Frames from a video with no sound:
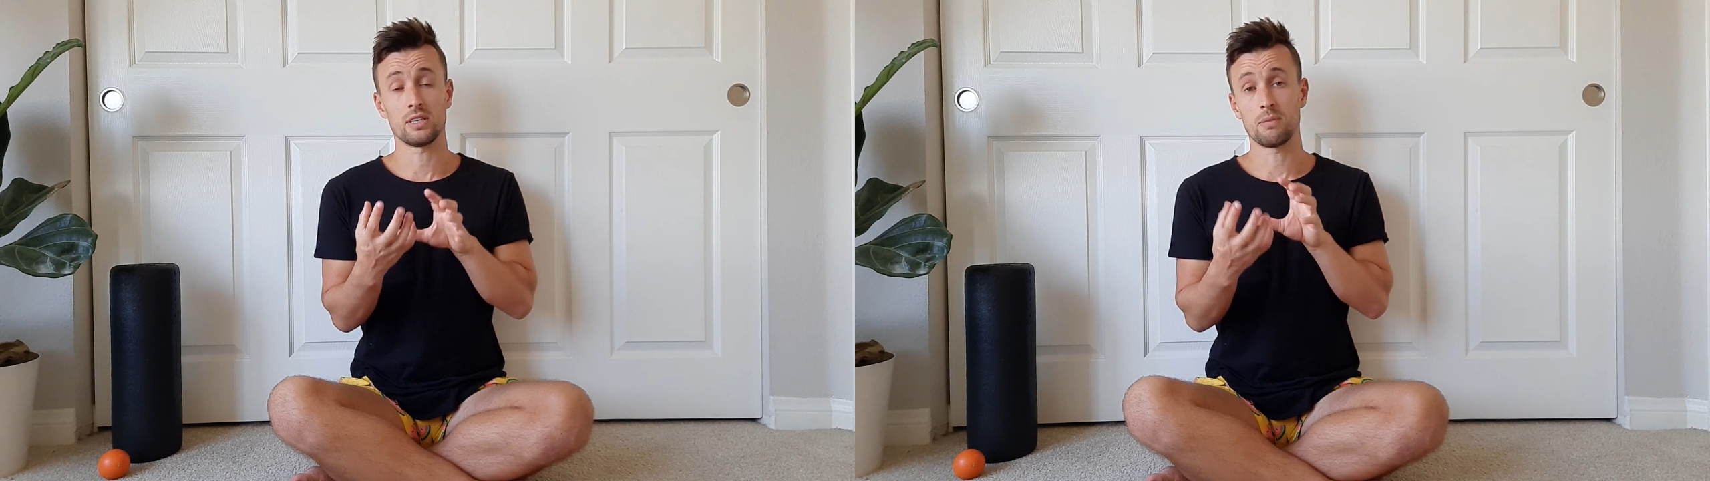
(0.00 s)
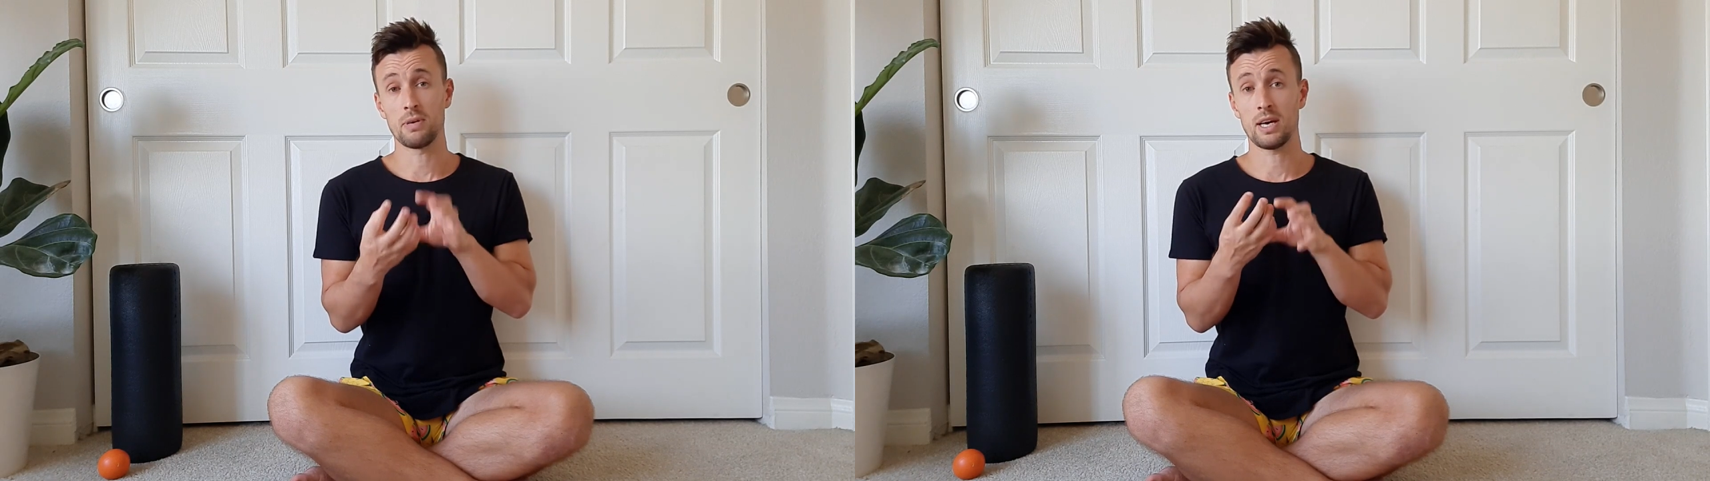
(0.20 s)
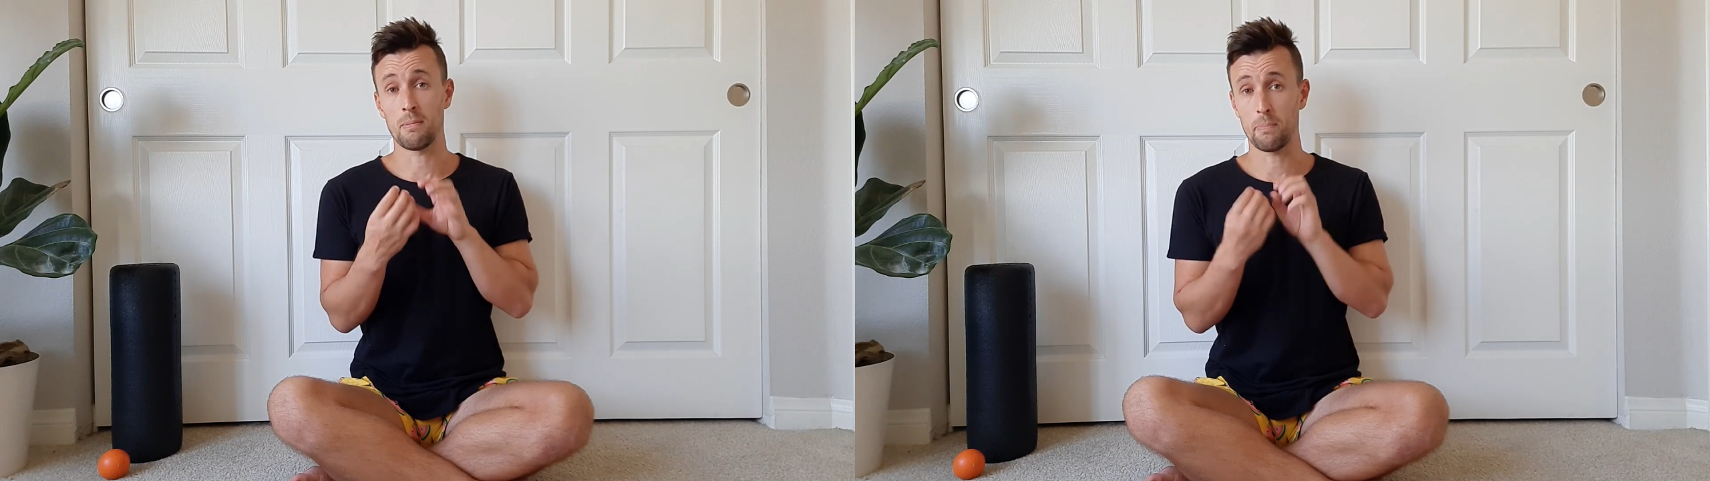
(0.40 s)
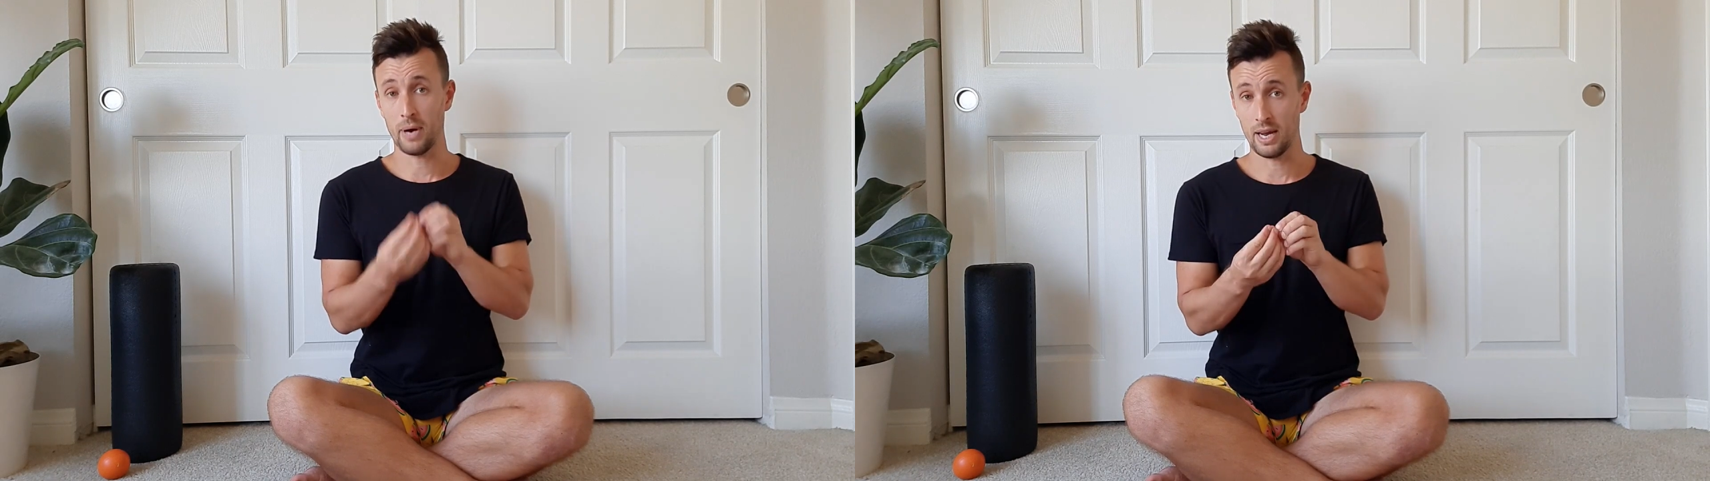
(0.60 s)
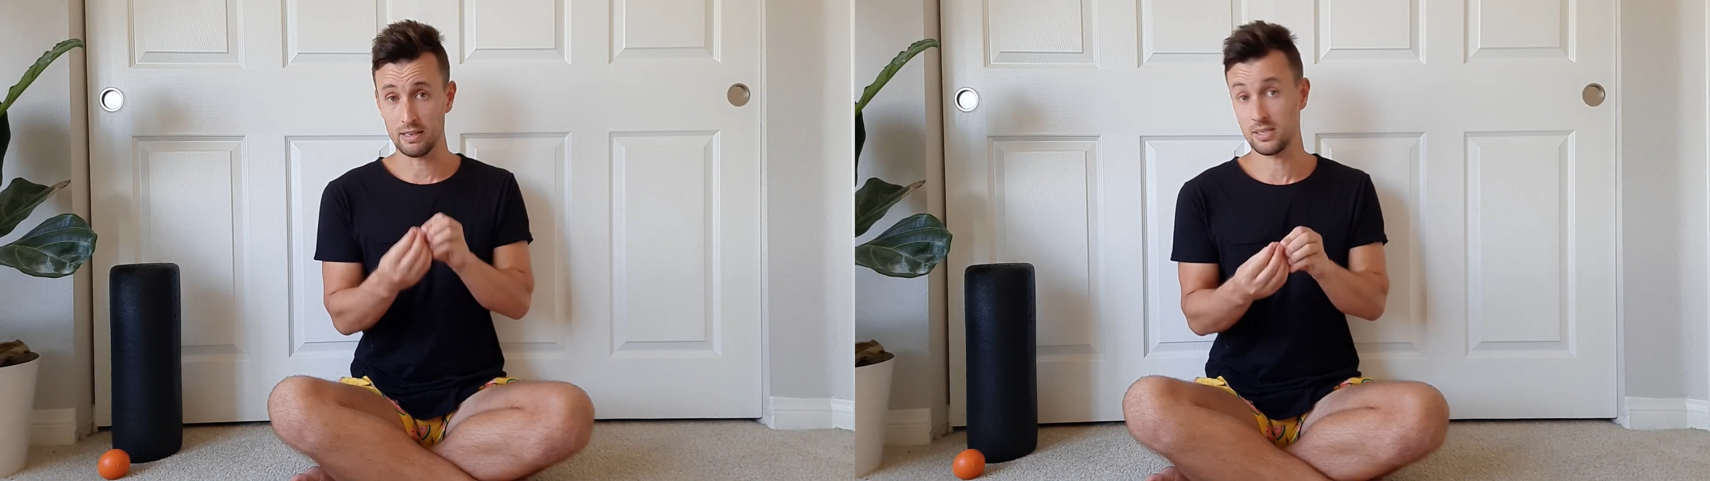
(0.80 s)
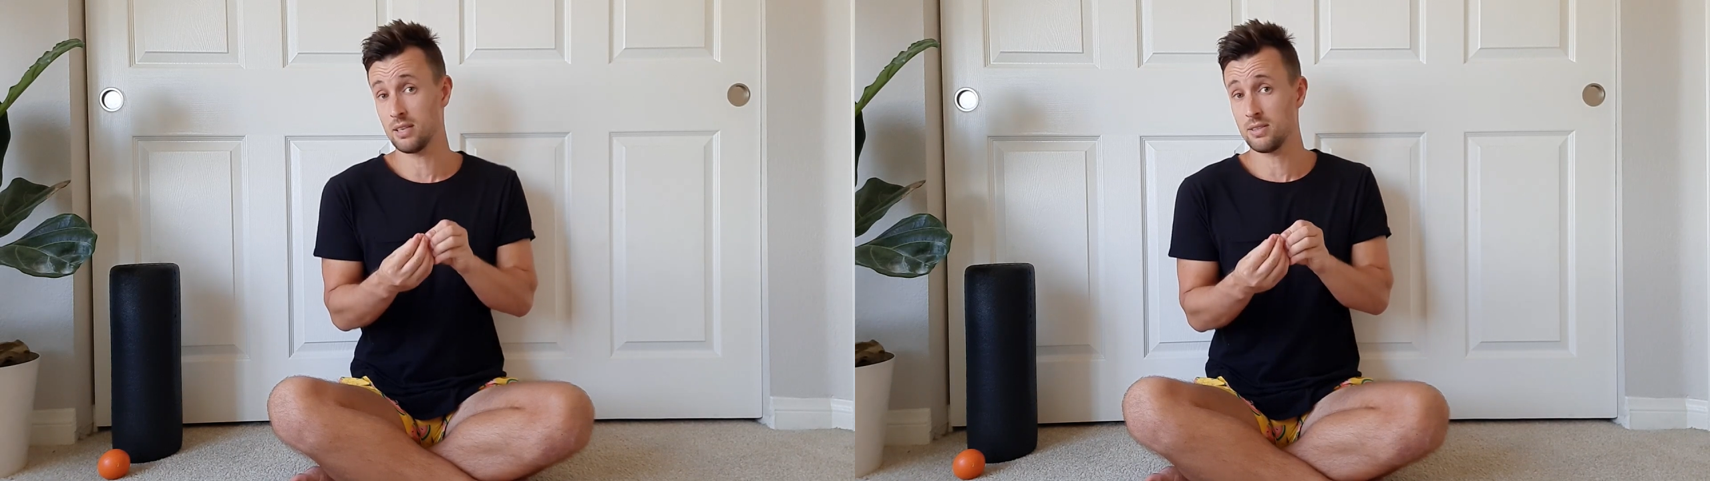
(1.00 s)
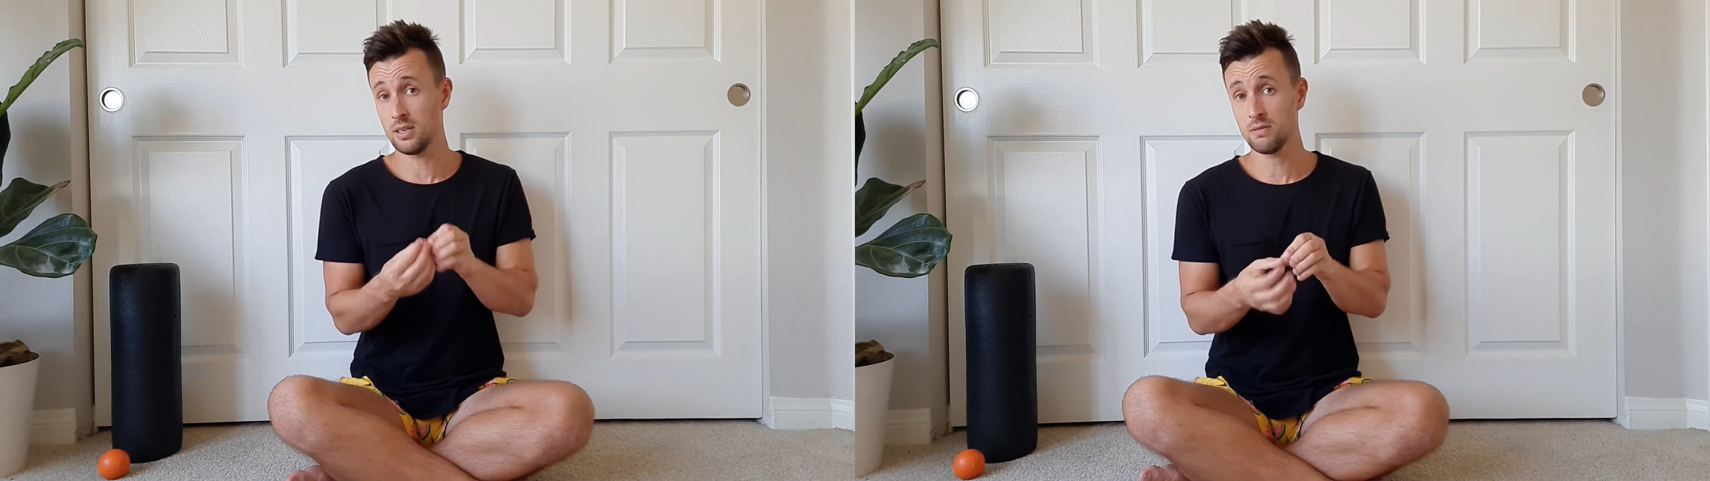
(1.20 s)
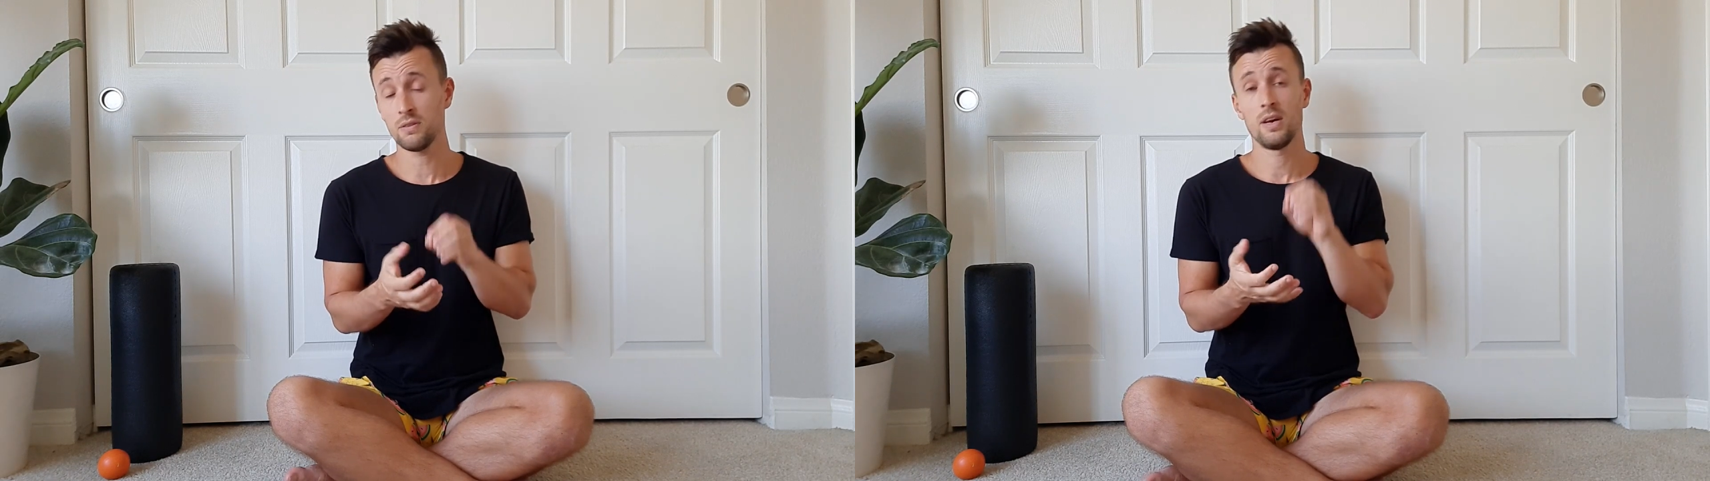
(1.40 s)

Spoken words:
can become pain sensitive.